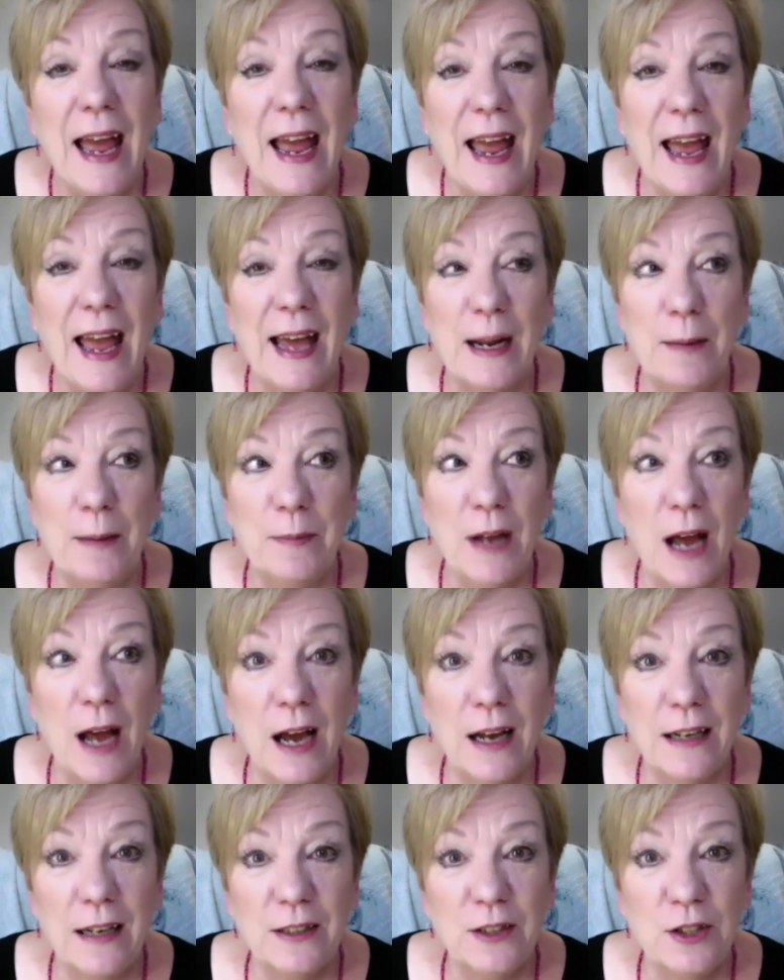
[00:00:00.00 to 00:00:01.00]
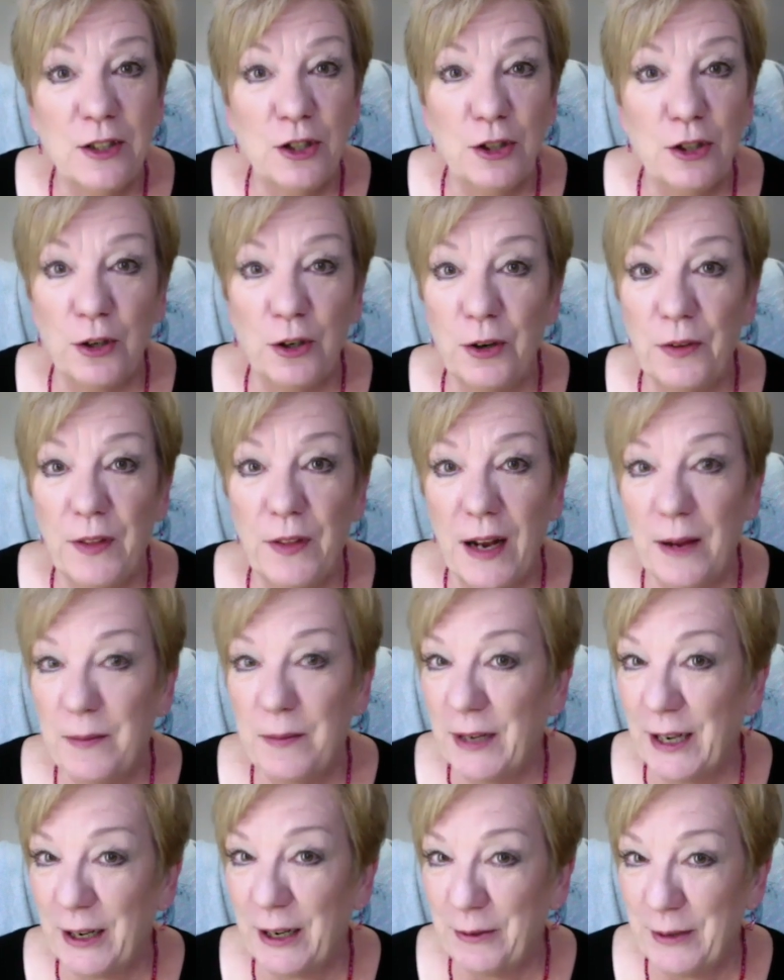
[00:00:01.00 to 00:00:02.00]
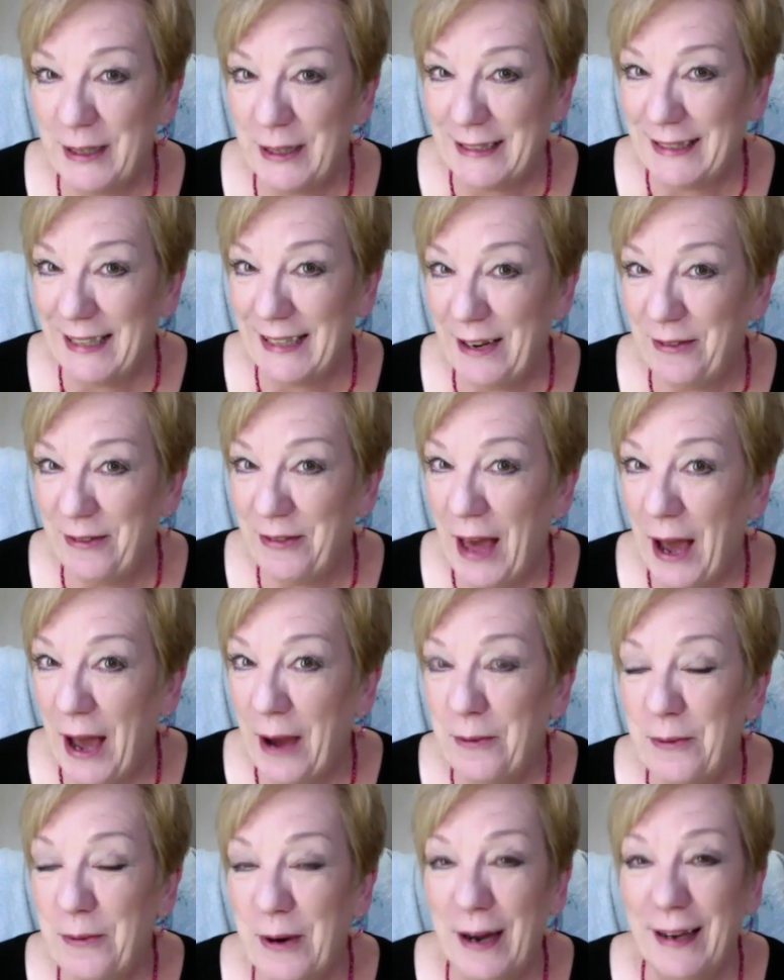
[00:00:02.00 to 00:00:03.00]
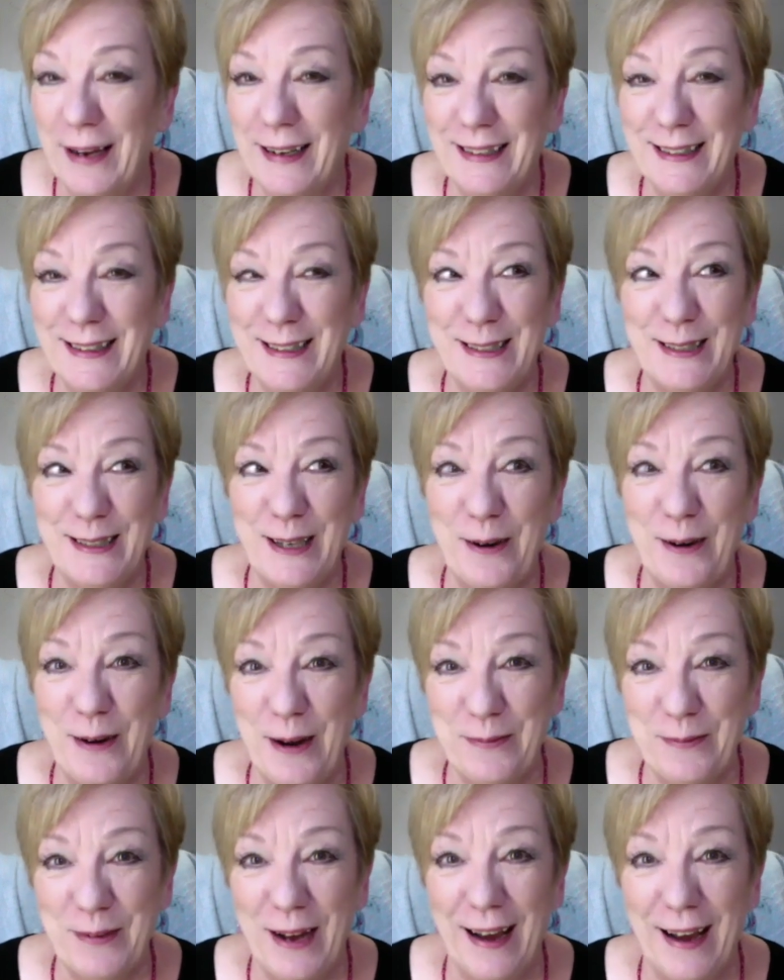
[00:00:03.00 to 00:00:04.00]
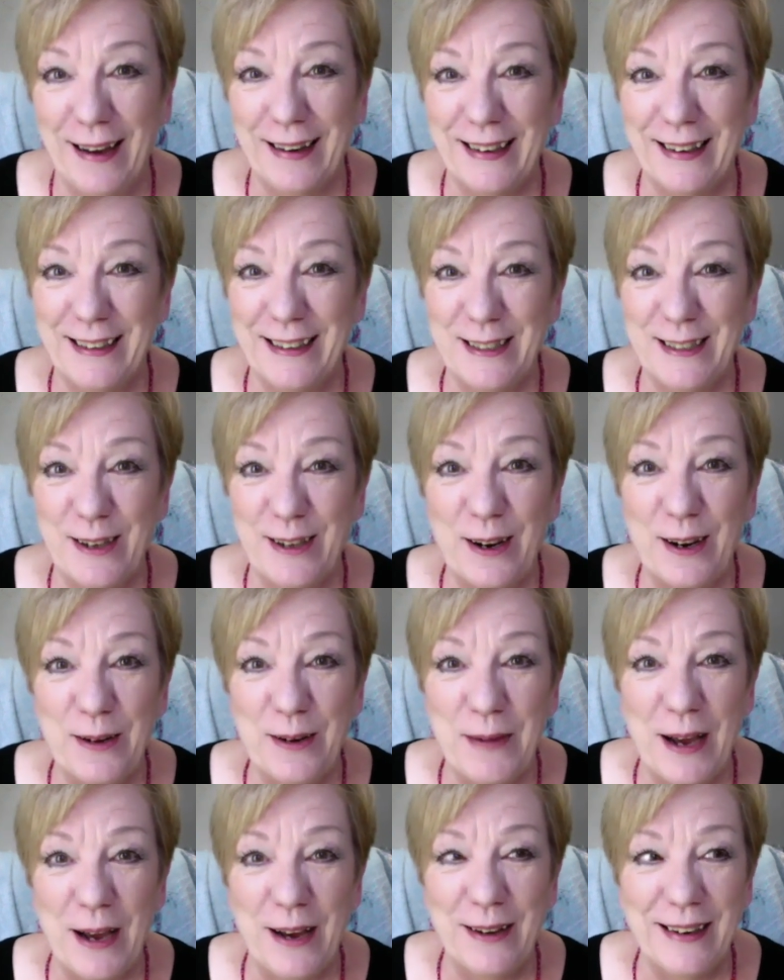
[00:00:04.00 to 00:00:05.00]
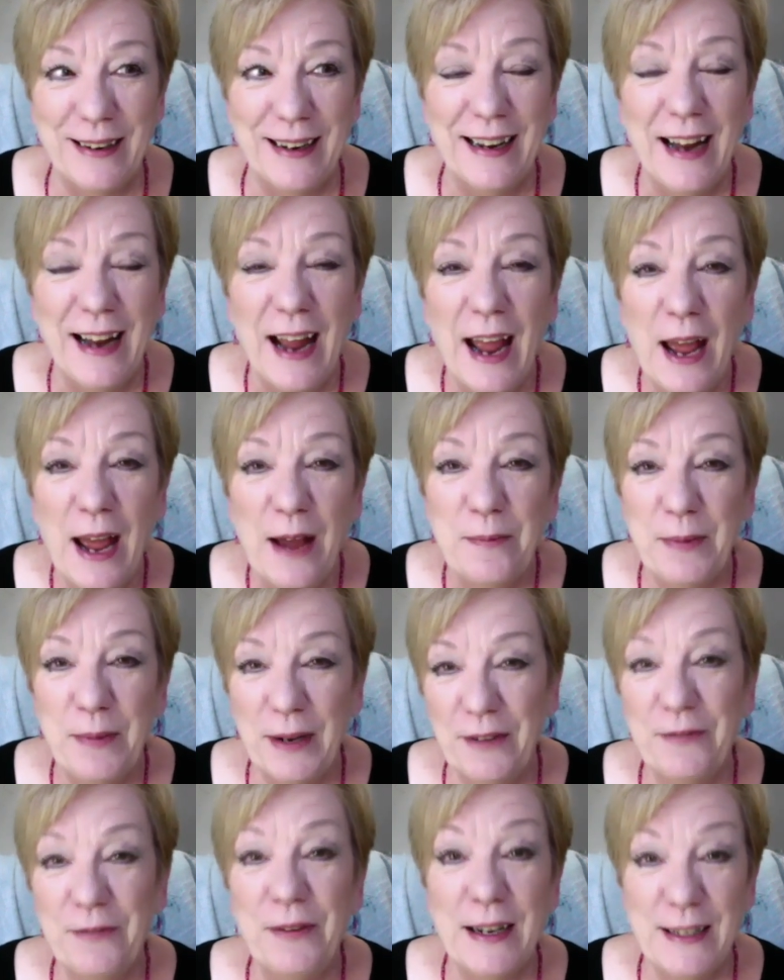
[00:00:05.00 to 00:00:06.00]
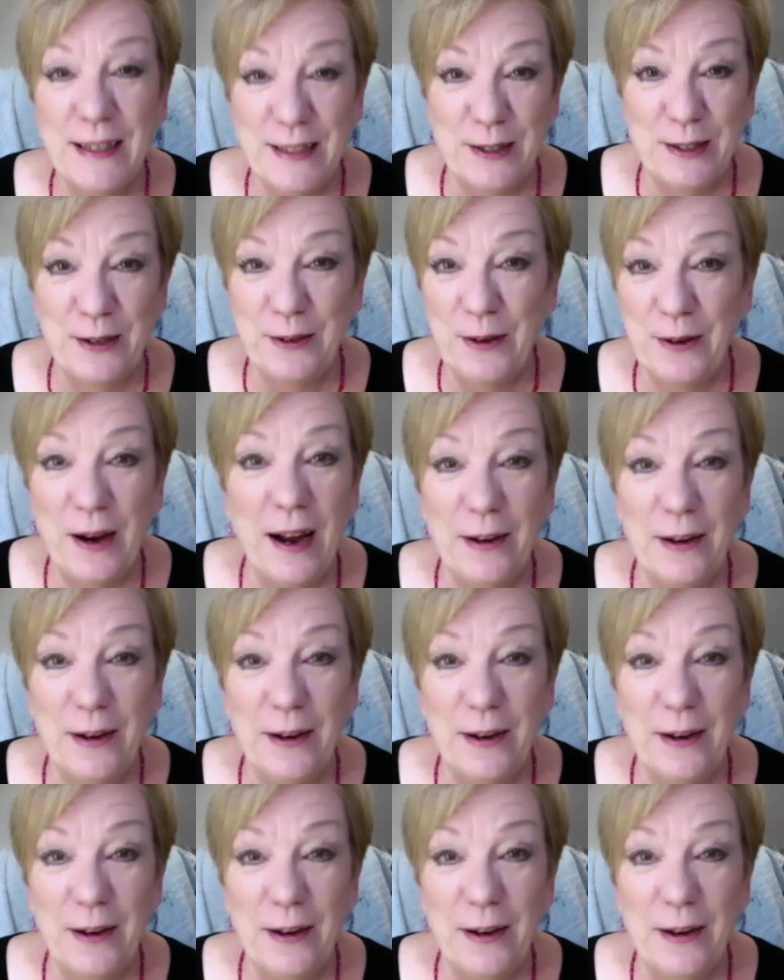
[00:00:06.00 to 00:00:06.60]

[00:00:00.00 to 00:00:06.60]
and I'm not sure that I'm going to receive that one, so I'm not going to talk about it. But if I do, I